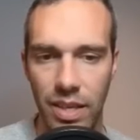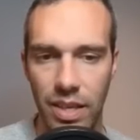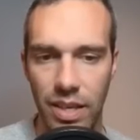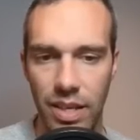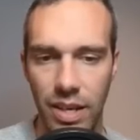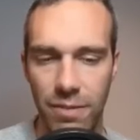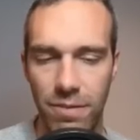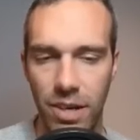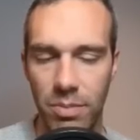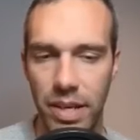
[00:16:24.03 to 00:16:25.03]
Got to
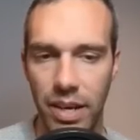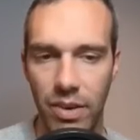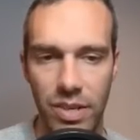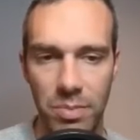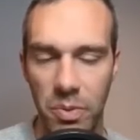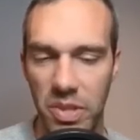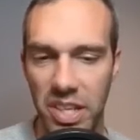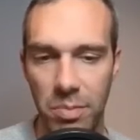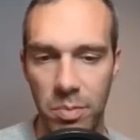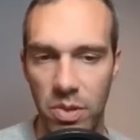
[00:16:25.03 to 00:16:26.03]
farm down, come out with a
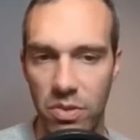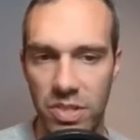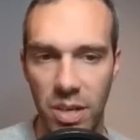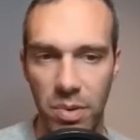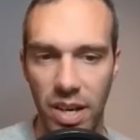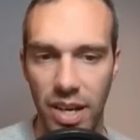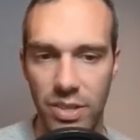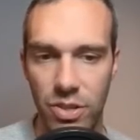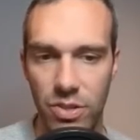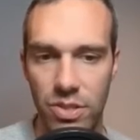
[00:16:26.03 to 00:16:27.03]
couple moves, couple
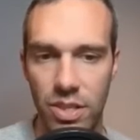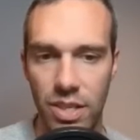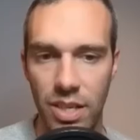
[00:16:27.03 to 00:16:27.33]
Hydros.